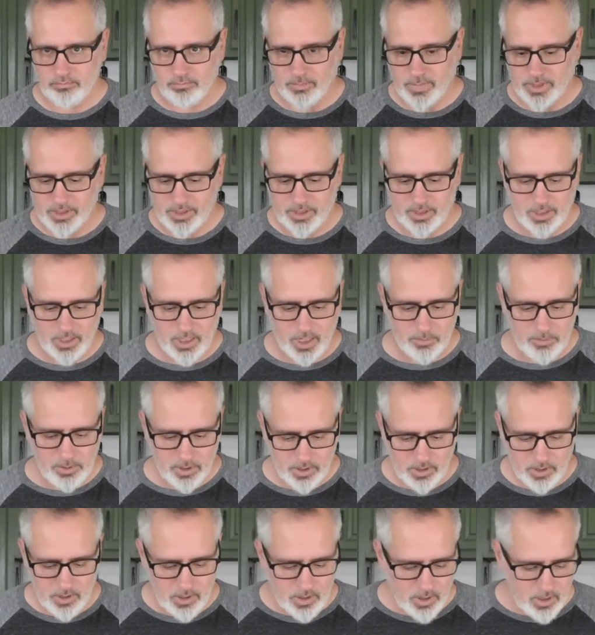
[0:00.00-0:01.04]
mixing it up.
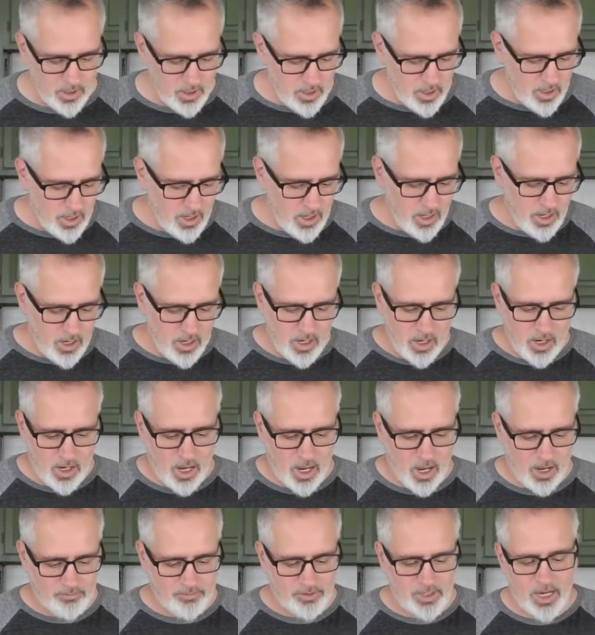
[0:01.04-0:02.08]

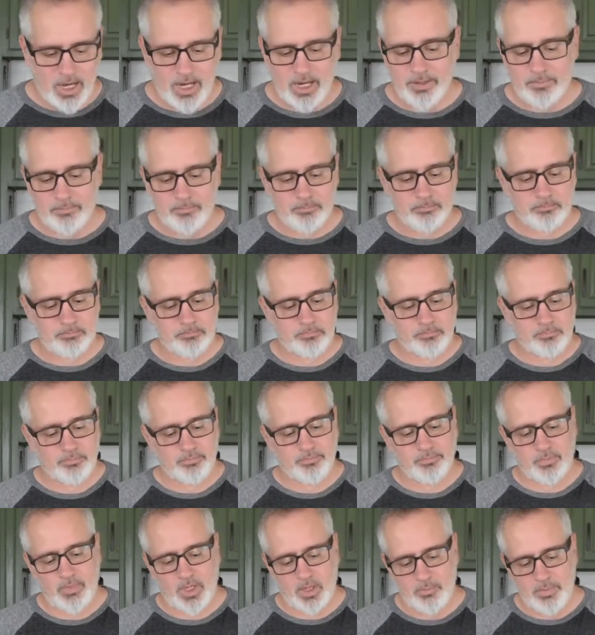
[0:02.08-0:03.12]
I've got
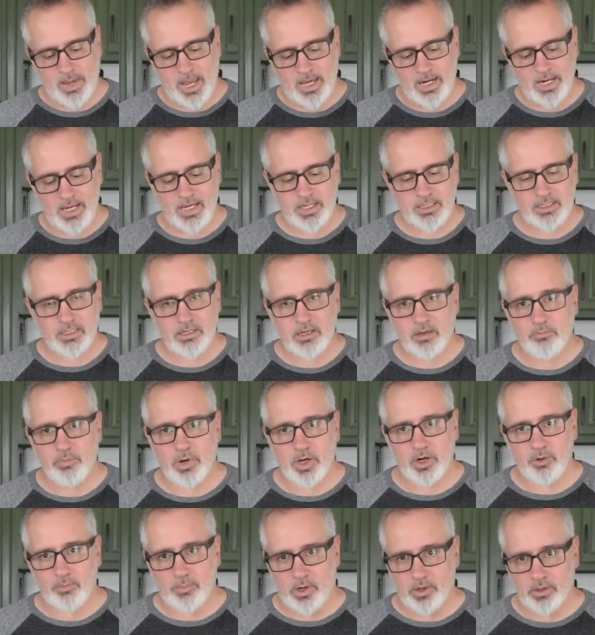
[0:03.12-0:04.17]
mayonnaise and
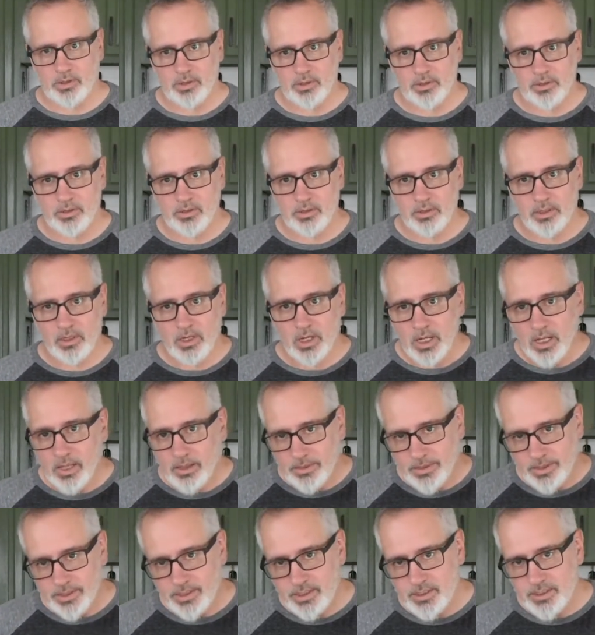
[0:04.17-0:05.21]
buttermilk.
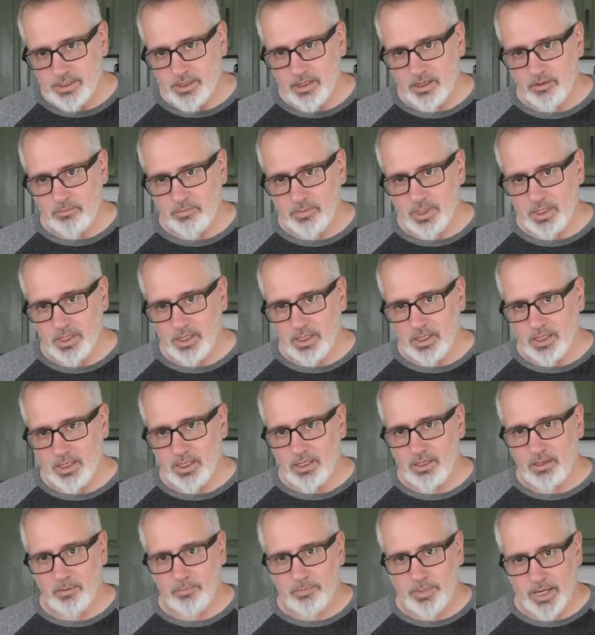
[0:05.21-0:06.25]
This is gonna
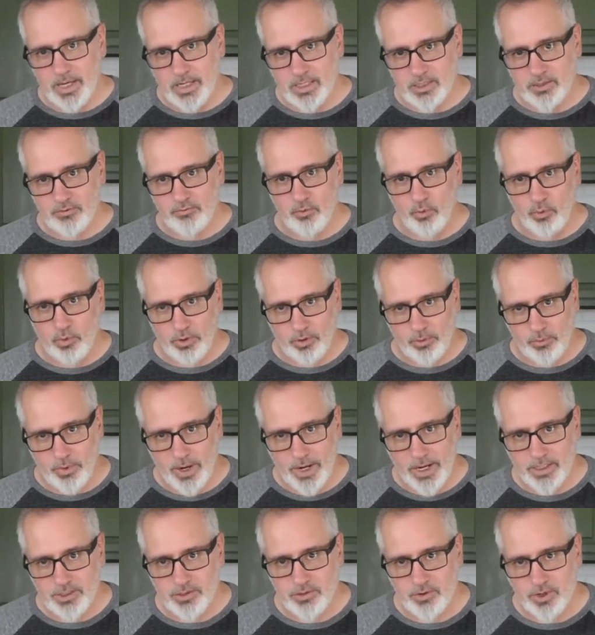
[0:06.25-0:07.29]
be the base for the
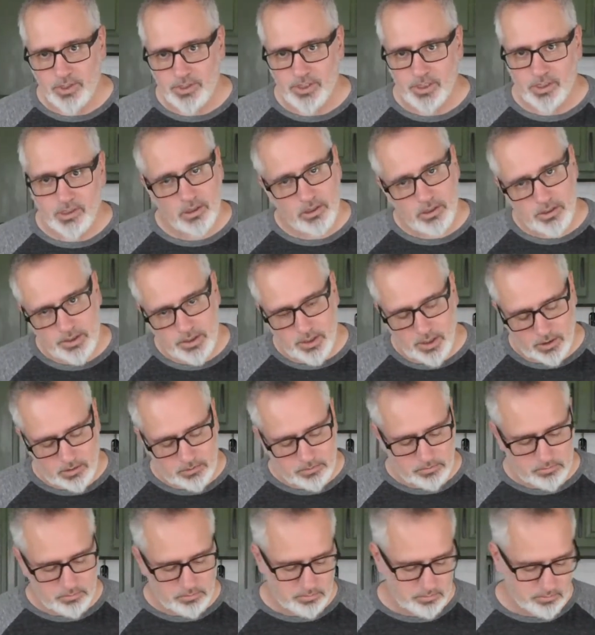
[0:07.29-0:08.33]
ranch dressing also.
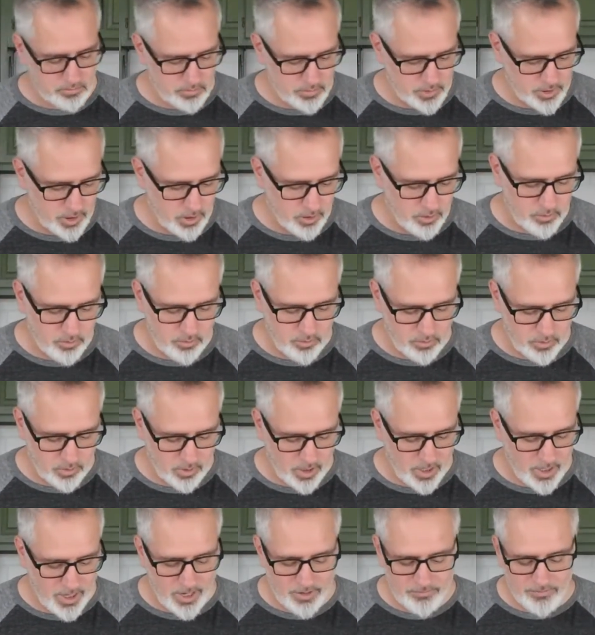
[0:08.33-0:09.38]
So,
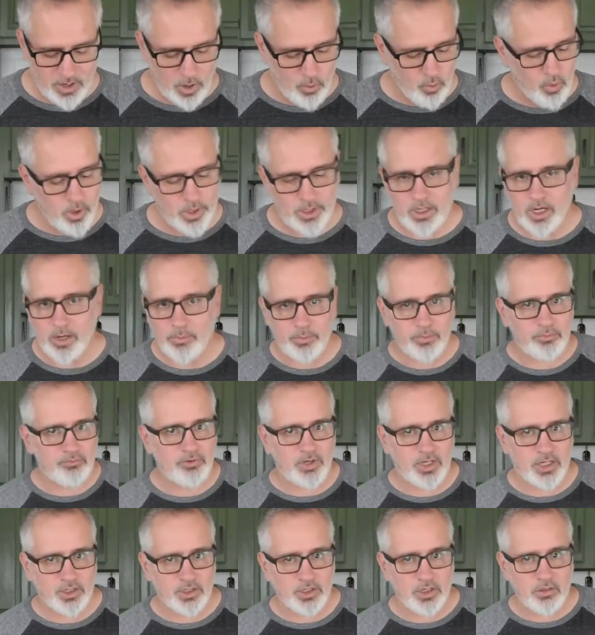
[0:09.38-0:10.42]
and I've got 1 cup of
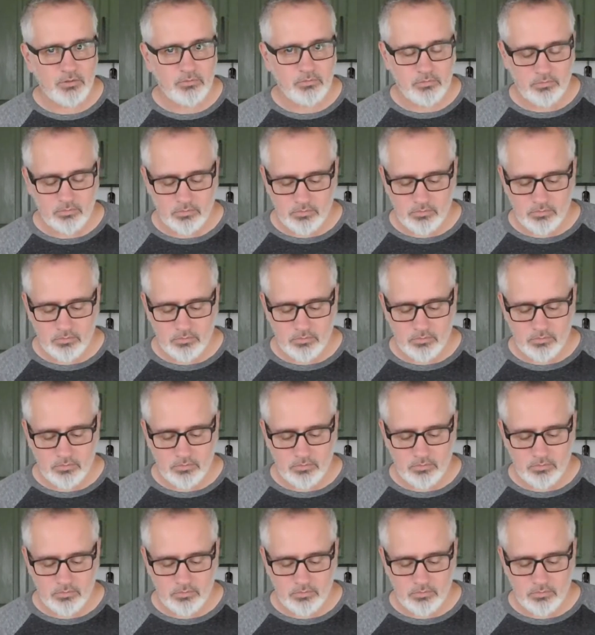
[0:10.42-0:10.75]
each.